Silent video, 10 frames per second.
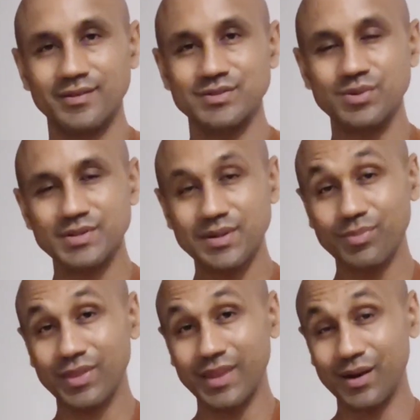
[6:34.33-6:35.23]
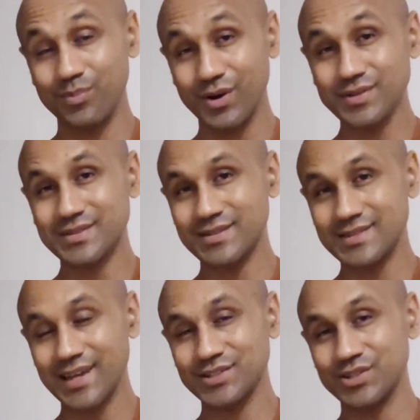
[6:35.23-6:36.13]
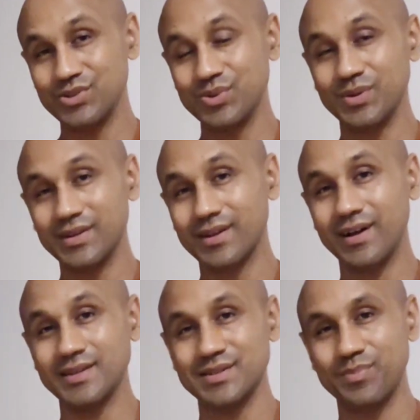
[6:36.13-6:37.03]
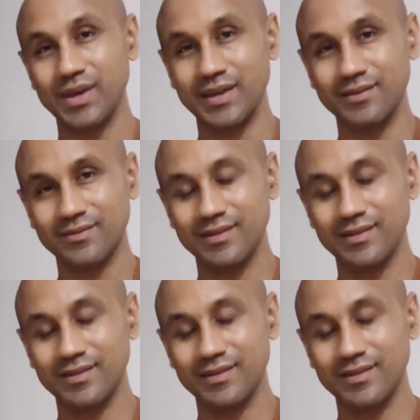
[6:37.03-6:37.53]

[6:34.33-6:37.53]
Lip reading: It's always something that a person is actually doing to cause the pain.